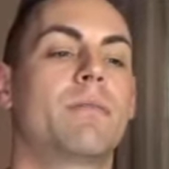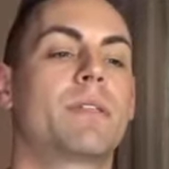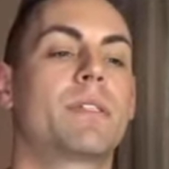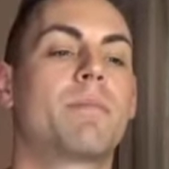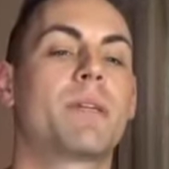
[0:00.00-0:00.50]

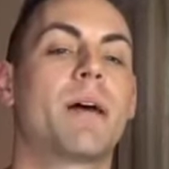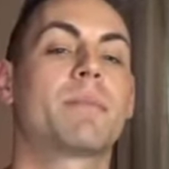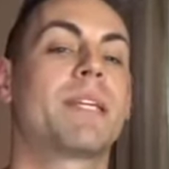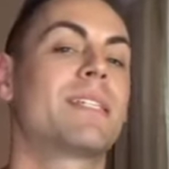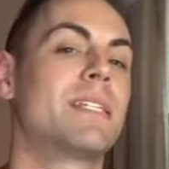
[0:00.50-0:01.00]
sometimes
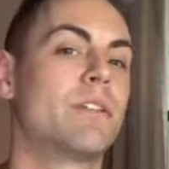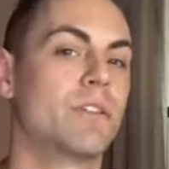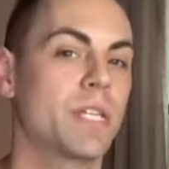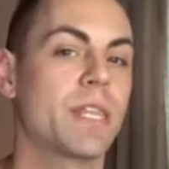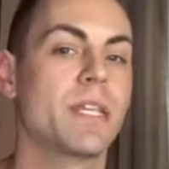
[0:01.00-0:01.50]
that's easier
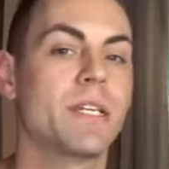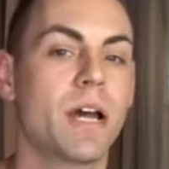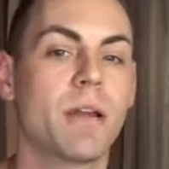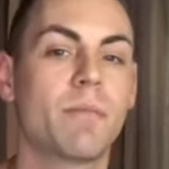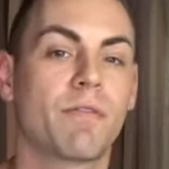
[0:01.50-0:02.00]
said than
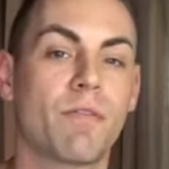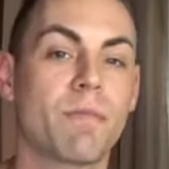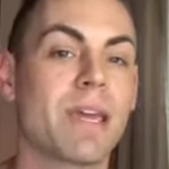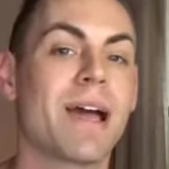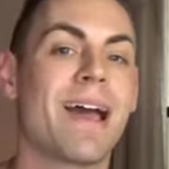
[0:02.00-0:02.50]
done. But for
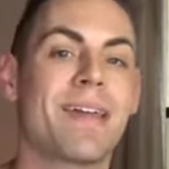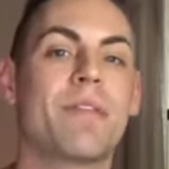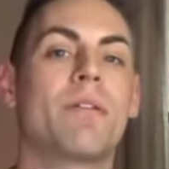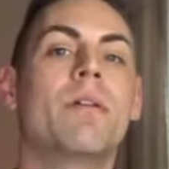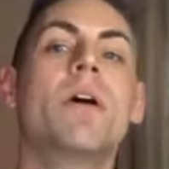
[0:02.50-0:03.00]
me, I
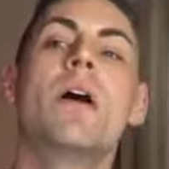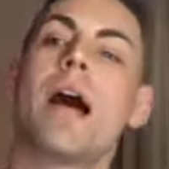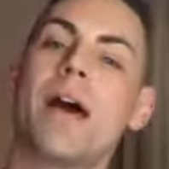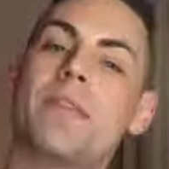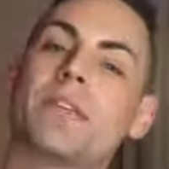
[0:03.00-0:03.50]

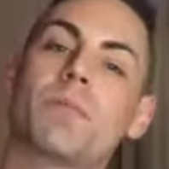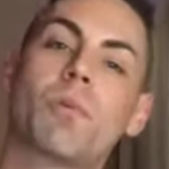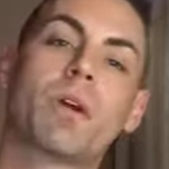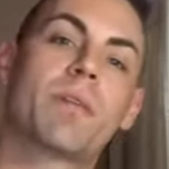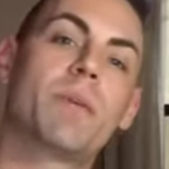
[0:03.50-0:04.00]
had the
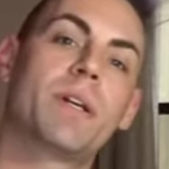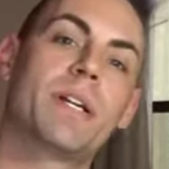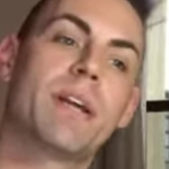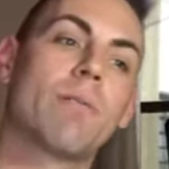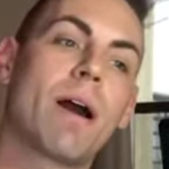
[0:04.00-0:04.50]
support
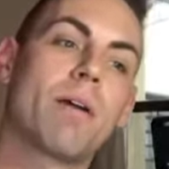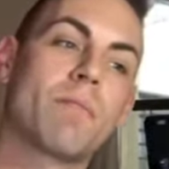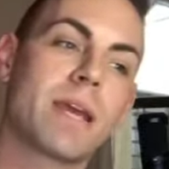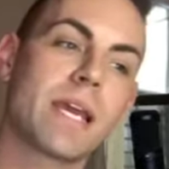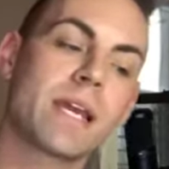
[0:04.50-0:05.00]
community around
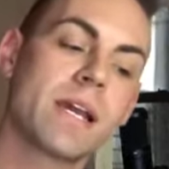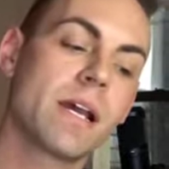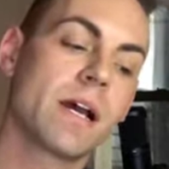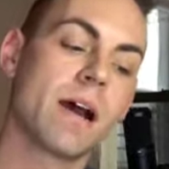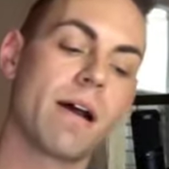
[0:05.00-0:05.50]
me
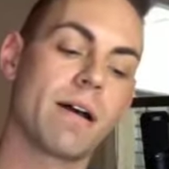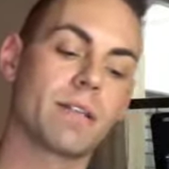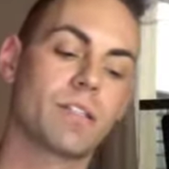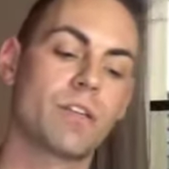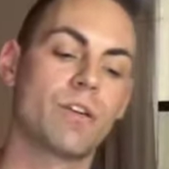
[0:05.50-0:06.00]

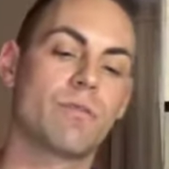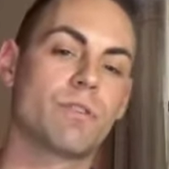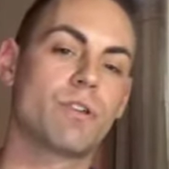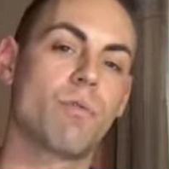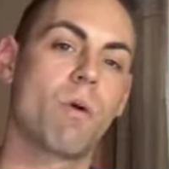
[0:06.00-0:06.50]
to
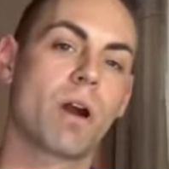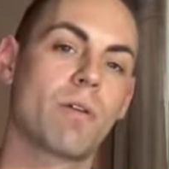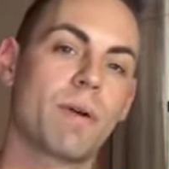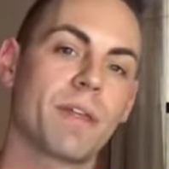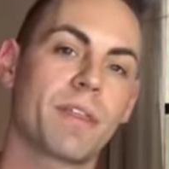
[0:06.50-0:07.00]
work
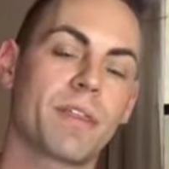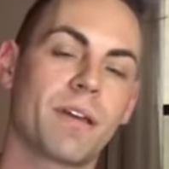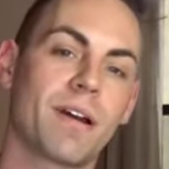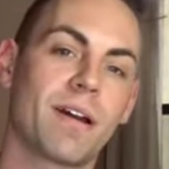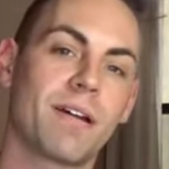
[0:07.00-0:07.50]
with
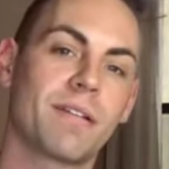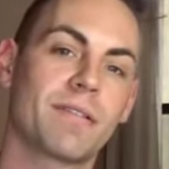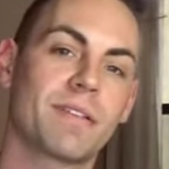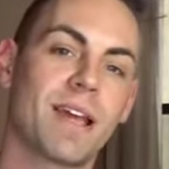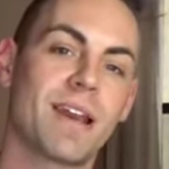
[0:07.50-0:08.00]

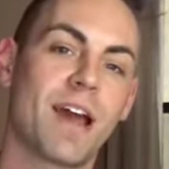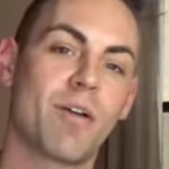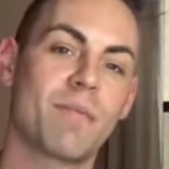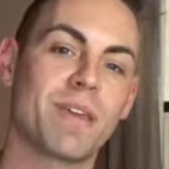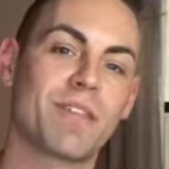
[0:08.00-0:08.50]
and
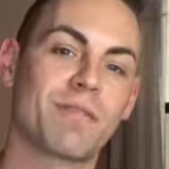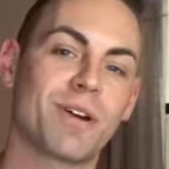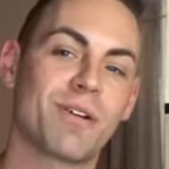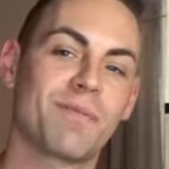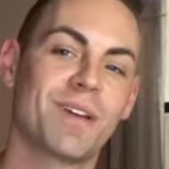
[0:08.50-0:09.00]
help me
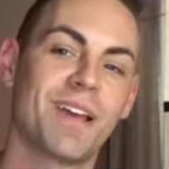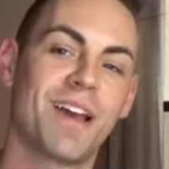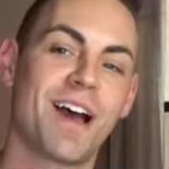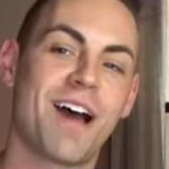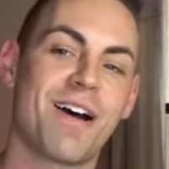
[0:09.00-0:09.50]
through.
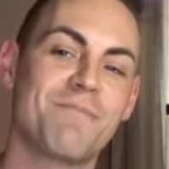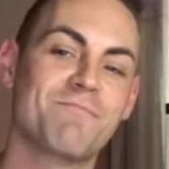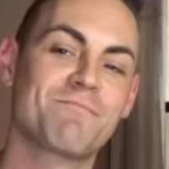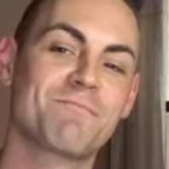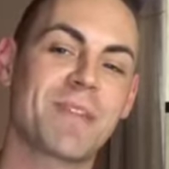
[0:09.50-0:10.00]

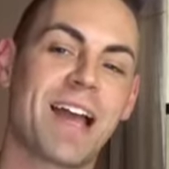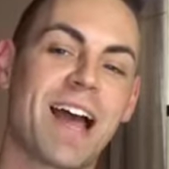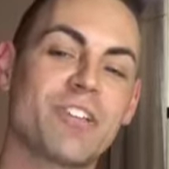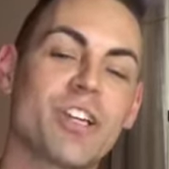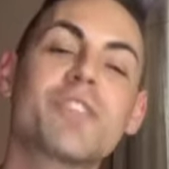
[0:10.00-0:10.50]
I
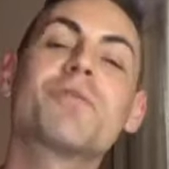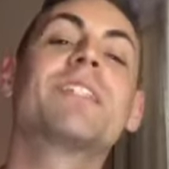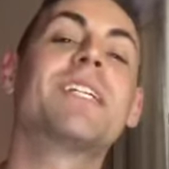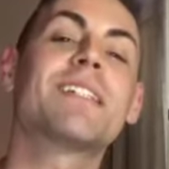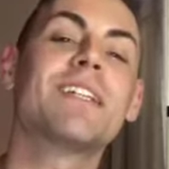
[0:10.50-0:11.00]
just
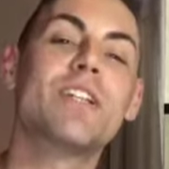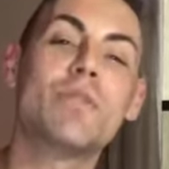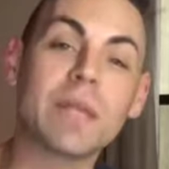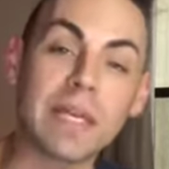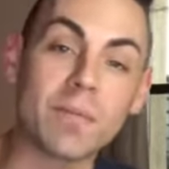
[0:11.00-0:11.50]
released a new
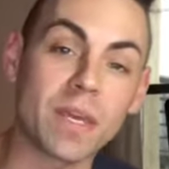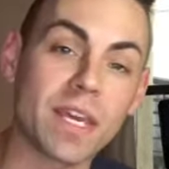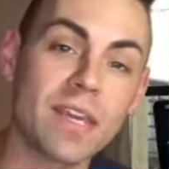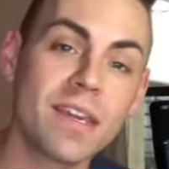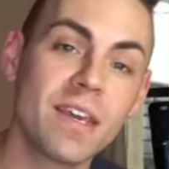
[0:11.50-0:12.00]

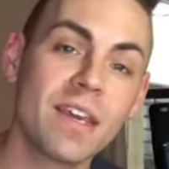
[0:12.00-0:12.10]
EP.